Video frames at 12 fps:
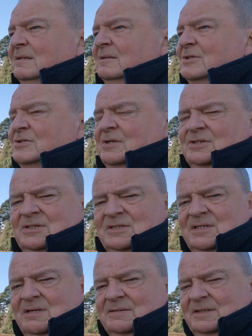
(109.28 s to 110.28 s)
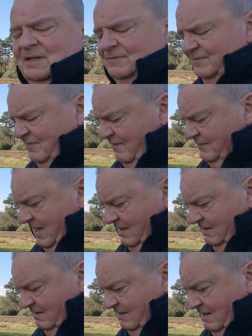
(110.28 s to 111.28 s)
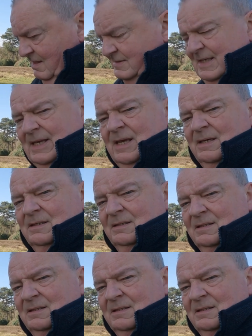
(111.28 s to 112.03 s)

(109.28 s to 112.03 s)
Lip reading: Construction started in 1530